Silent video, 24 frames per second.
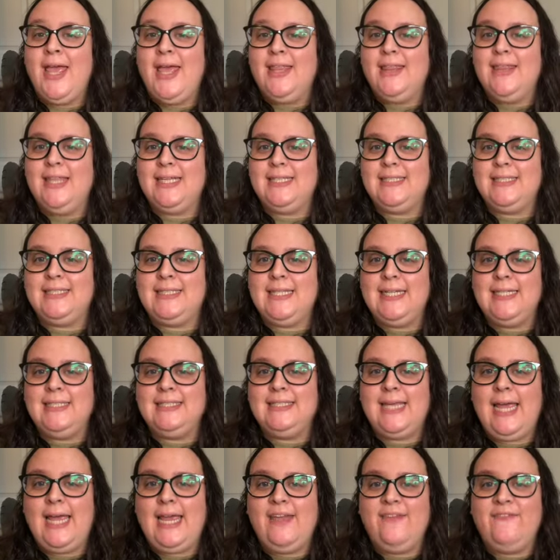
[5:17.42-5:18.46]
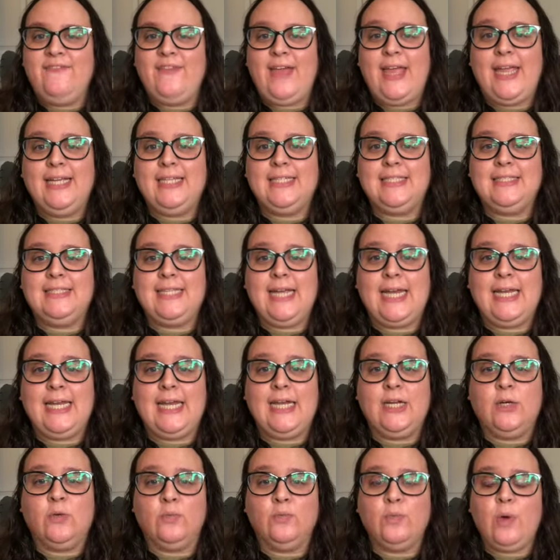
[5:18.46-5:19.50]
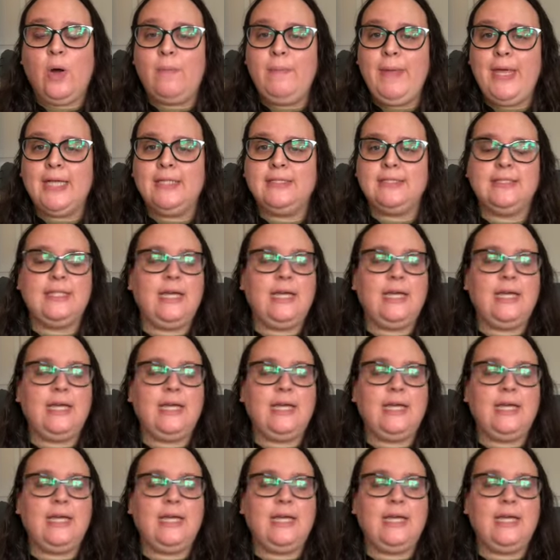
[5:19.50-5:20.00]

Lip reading: This is a fake dating romance